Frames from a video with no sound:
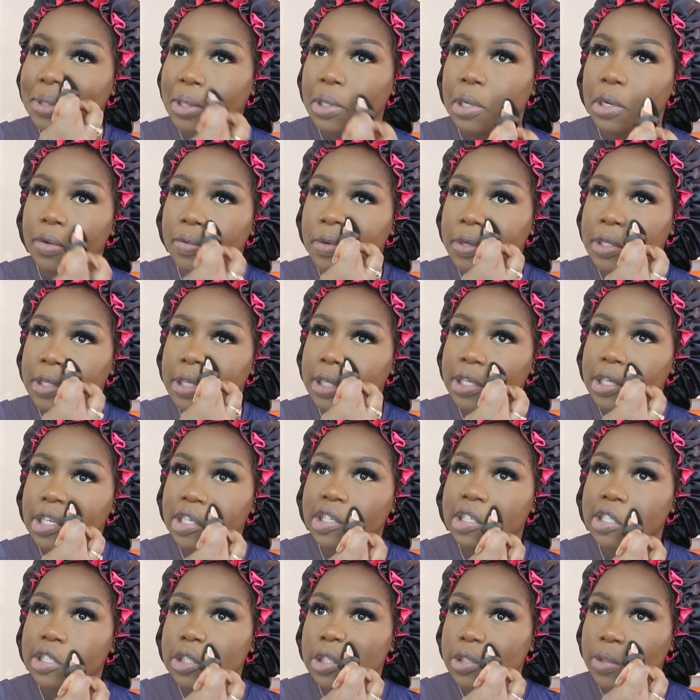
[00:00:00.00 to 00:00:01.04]
are
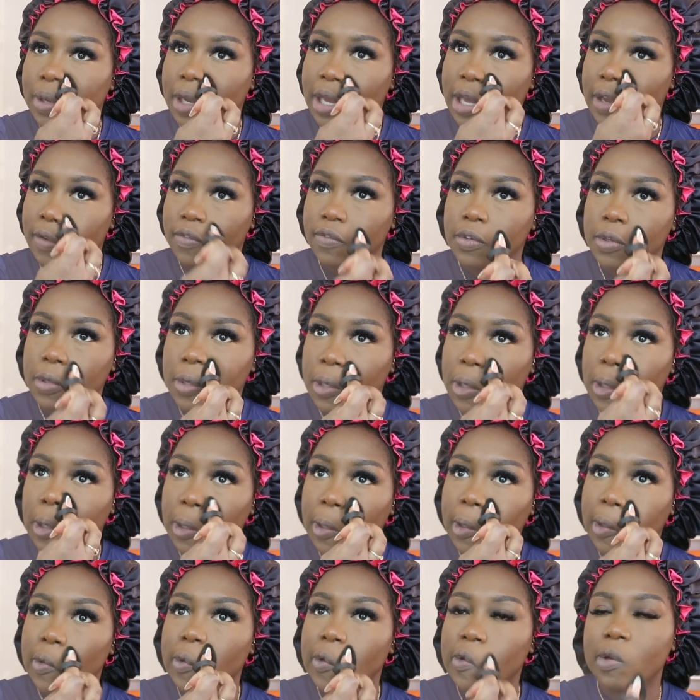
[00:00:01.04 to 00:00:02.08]
ridiculous, so I have to
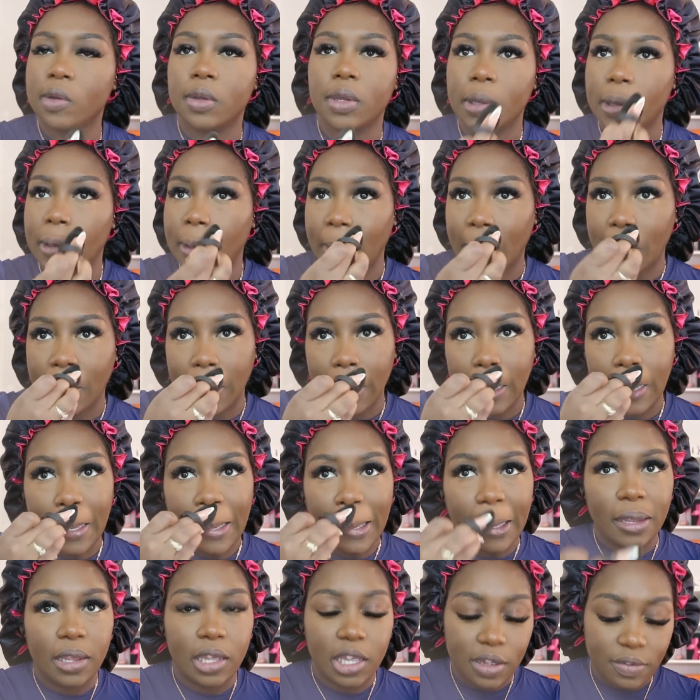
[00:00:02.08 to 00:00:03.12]

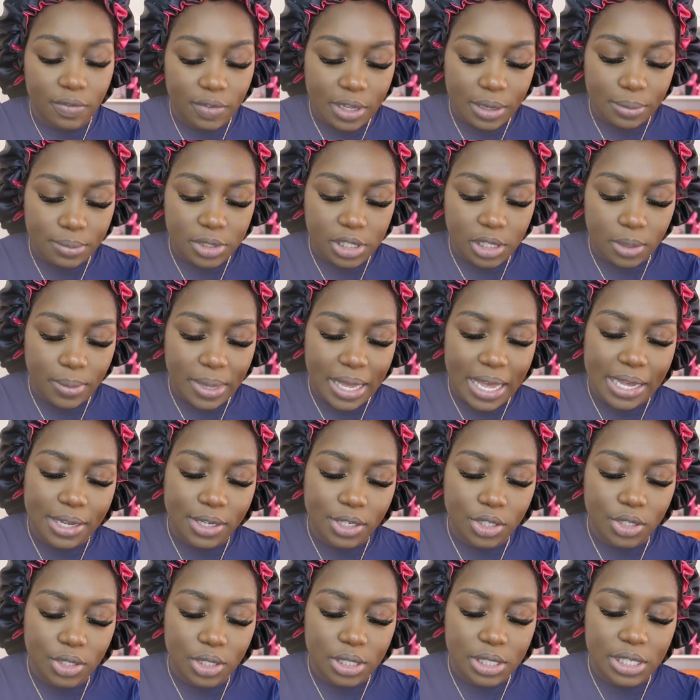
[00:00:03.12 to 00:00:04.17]
give them some
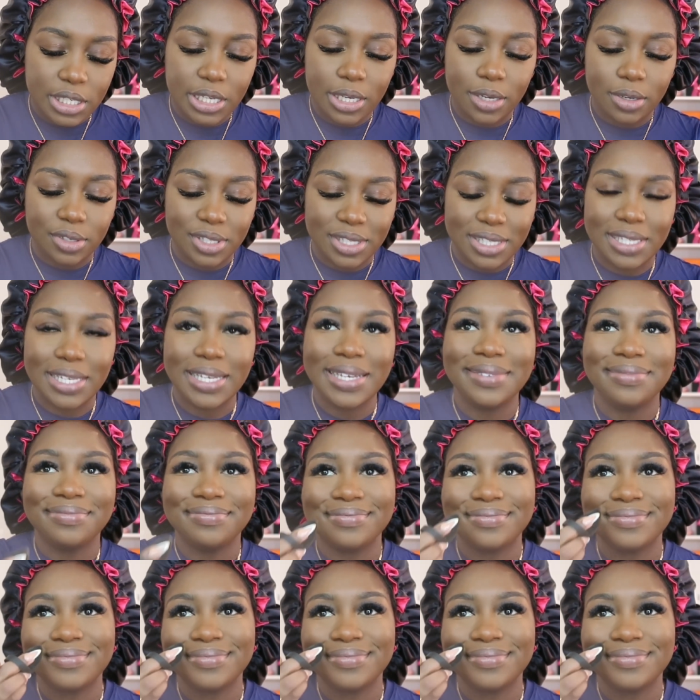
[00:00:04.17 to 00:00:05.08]
extra TLC.